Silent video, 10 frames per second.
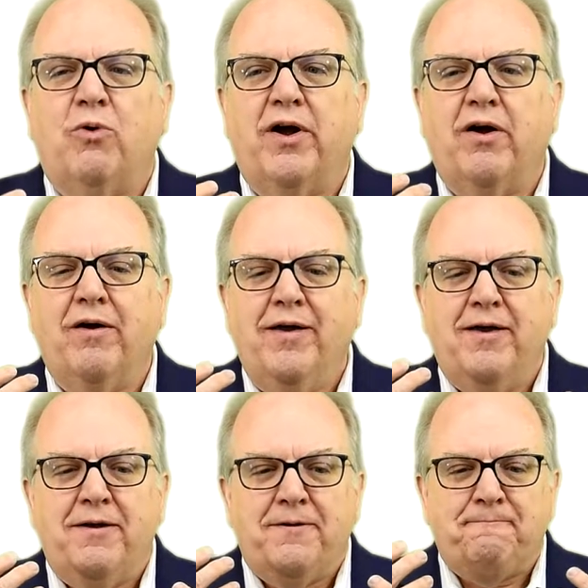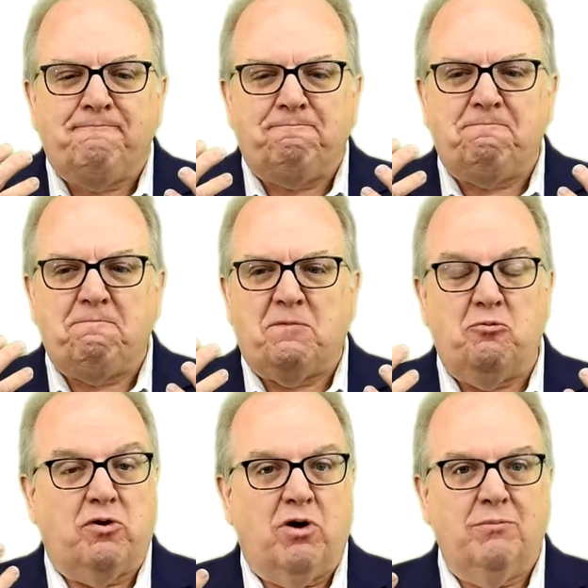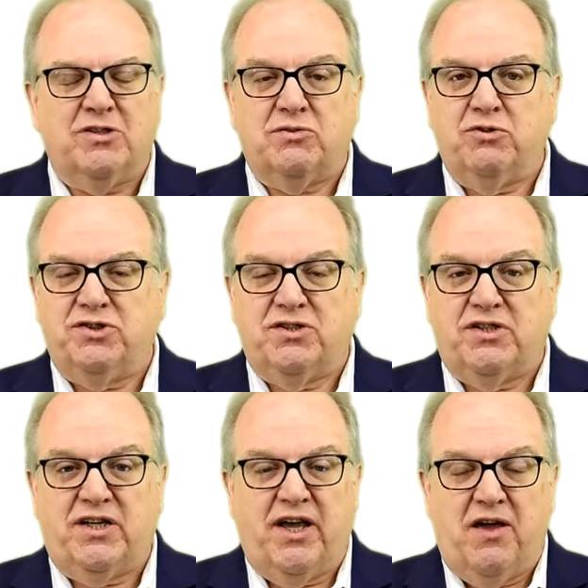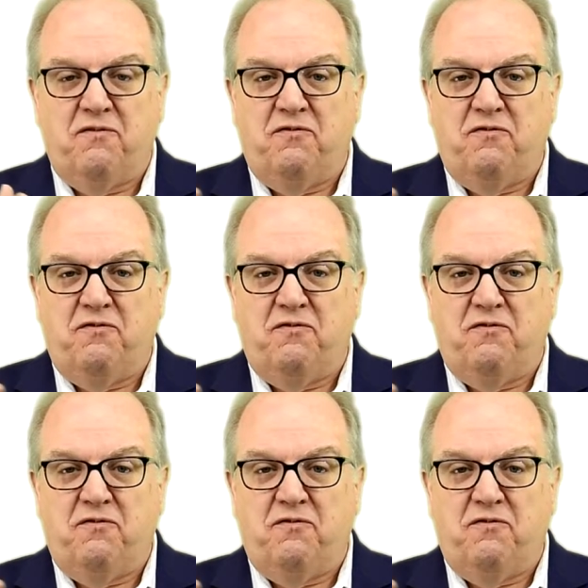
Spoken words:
where requirements were just decaying